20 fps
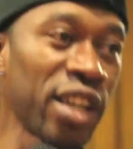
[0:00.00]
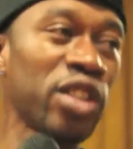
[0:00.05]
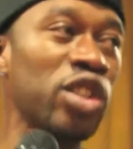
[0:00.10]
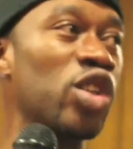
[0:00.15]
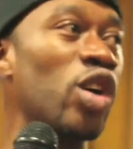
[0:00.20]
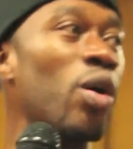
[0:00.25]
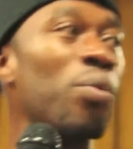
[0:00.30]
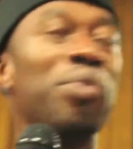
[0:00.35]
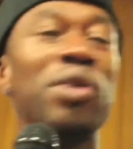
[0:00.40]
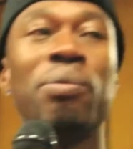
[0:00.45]

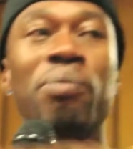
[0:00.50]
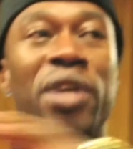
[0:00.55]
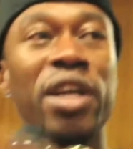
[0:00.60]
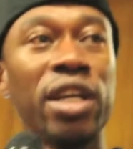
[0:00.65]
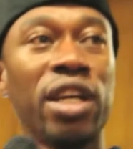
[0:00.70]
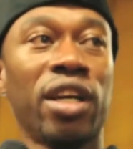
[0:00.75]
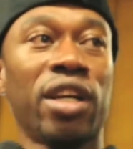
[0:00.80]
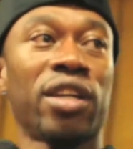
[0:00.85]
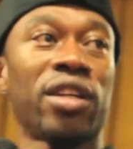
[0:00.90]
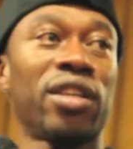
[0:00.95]
interpret
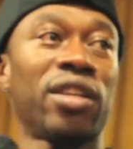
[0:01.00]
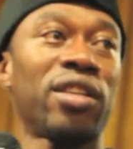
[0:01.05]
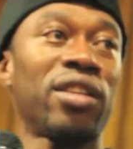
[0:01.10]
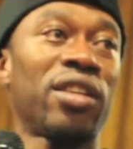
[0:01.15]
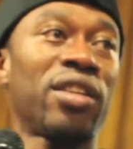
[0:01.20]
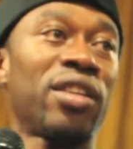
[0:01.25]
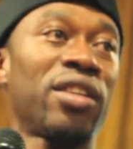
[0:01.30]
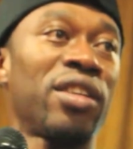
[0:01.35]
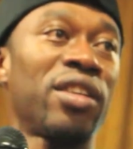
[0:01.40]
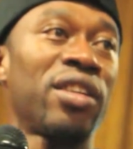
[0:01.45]
meaning
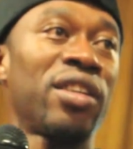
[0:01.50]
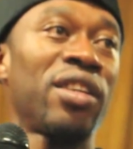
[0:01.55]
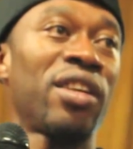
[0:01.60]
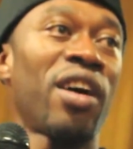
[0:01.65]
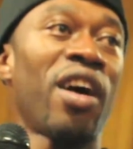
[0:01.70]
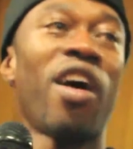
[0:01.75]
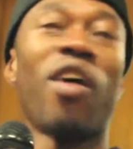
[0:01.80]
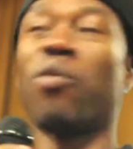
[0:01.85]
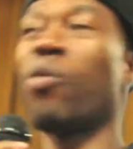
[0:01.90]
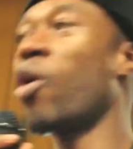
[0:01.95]

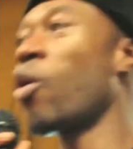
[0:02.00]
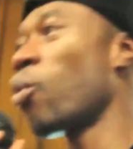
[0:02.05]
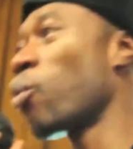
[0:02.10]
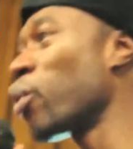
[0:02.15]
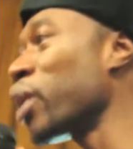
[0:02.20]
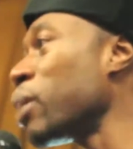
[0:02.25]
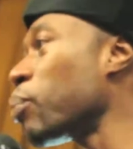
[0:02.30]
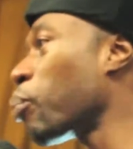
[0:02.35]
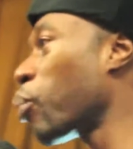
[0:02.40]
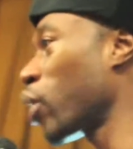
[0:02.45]
of what
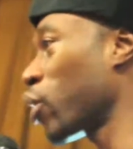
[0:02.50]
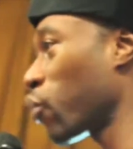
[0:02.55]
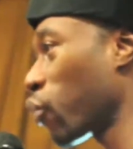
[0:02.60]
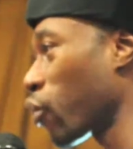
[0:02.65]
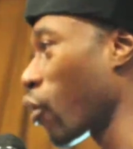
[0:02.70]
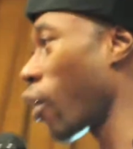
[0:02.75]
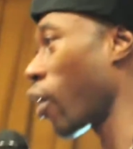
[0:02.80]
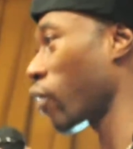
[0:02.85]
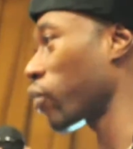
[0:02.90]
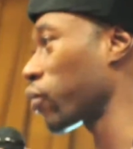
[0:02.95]
we put
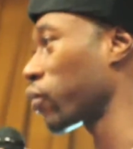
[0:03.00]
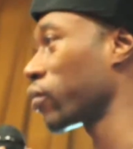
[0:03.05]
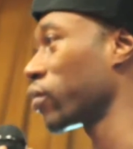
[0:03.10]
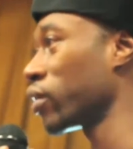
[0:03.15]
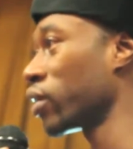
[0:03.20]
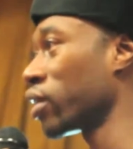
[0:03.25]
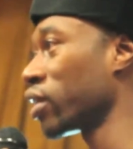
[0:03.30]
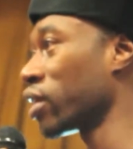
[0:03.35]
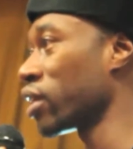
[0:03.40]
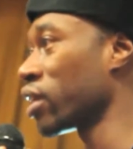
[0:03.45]

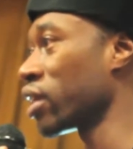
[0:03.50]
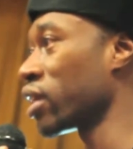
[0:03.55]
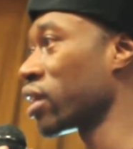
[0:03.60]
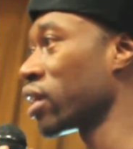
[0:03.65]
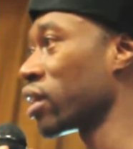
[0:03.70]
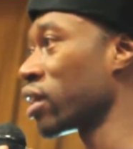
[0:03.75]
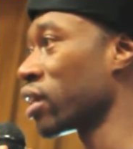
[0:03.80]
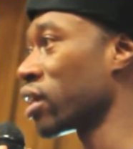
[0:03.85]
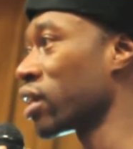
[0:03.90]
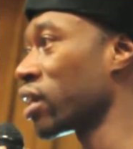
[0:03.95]
forth,
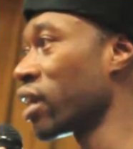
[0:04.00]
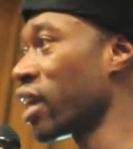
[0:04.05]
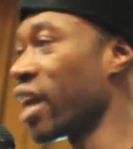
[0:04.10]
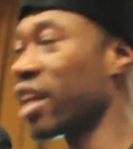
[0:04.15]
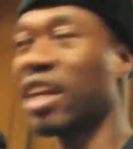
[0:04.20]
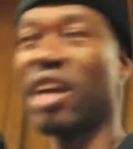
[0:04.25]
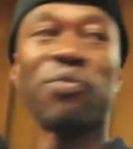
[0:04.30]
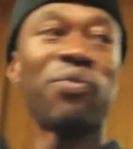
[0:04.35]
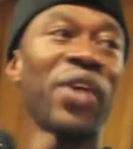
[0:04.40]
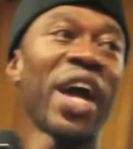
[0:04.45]

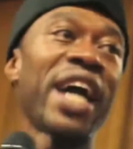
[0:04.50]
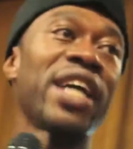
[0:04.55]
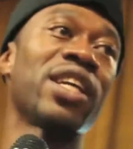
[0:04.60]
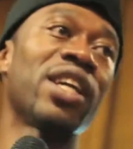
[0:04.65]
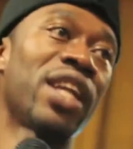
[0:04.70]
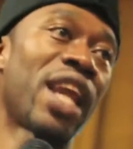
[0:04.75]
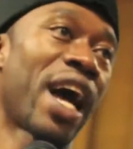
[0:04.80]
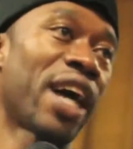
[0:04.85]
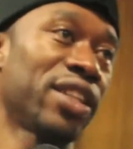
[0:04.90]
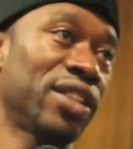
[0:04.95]
and they
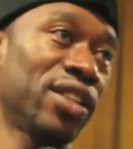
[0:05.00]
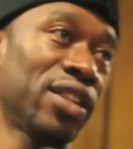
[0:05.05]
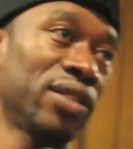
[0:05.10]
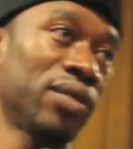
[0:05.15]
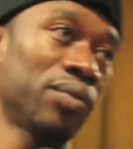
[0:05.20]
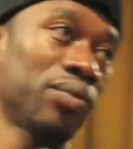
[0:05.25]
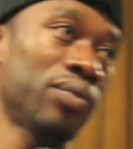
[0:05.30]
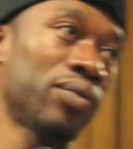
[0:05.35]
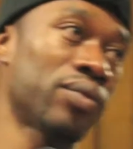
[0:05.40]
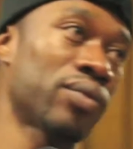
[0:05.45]
vandalize it.
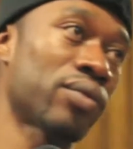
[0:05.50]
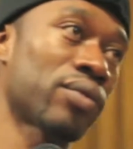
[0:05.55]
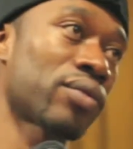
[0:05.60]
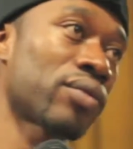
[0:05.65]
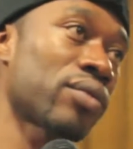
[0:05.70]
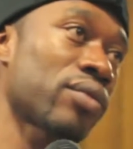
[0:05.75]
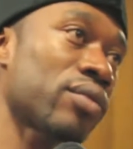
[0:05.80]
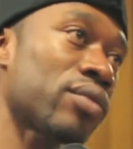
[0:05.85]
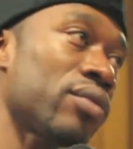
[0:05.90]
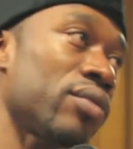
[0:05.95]

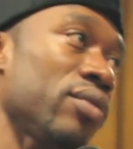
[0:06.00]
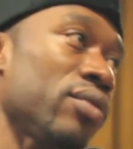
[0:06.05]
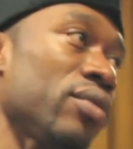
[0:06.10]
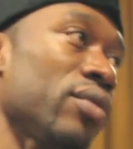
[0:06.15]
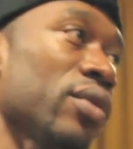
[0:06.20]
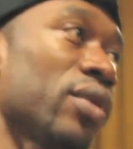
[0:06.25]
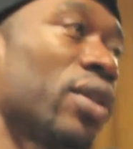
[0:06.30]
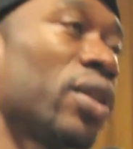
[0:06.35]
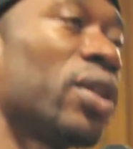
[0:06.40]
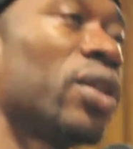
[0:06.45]

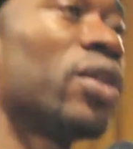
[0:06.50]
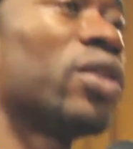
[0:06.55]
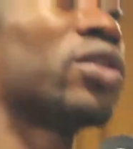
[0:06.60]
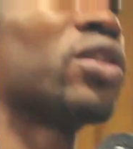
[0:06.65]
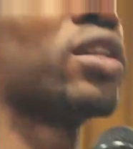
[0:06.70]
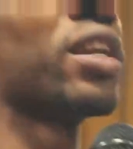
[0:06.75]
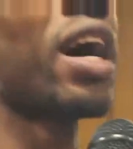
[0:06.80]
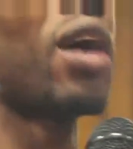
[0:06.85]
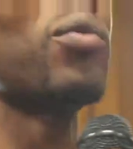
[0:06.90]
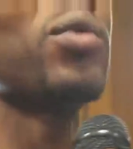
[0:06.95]

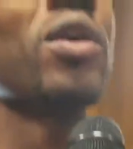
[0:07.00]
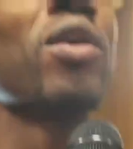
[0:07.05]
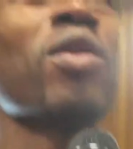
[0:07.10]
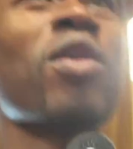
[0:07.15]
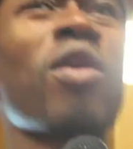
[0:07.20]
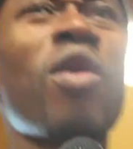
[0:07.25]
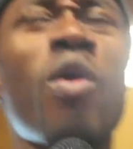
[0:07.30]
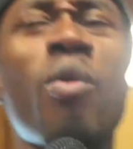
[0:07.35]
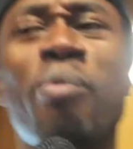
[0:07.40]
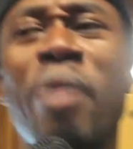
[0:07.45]
So now we're going
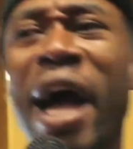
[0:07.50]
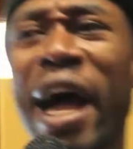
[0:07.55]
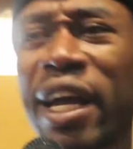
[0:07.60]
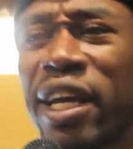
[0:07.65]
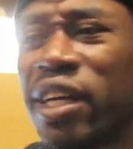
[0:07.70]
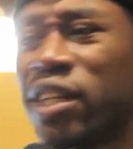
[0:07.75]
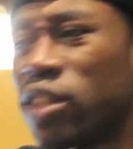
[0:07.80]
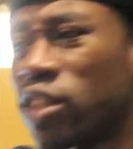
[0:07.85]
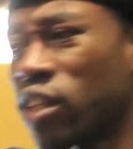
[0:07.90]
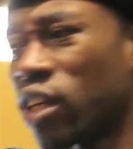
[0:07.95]
to go
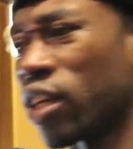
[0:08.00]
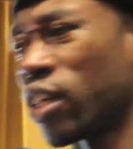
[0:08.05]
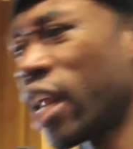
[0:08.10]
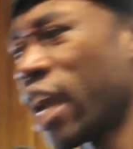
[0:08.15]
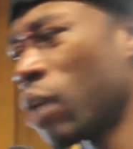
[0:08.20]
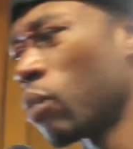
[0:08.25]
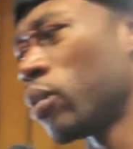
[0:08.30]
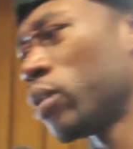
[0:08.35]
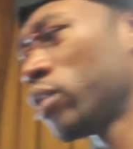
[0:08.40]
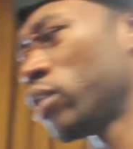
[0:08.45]
back into the
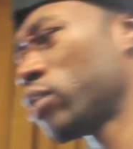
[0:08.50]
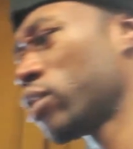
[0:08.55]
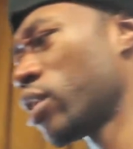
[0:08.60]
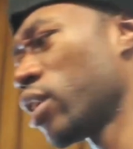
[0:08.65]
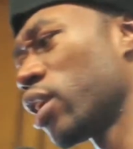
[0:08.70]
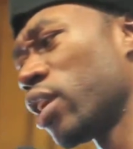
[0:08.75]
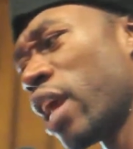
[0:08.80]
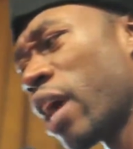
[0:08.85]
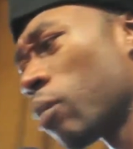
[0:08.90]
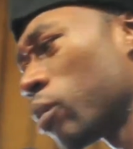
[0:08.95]
language.
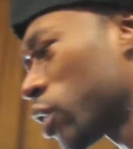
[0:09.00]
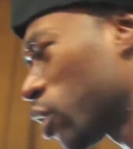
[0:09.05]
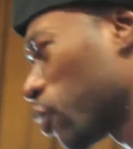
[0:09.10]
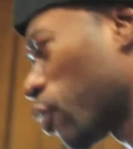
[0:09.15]
The language is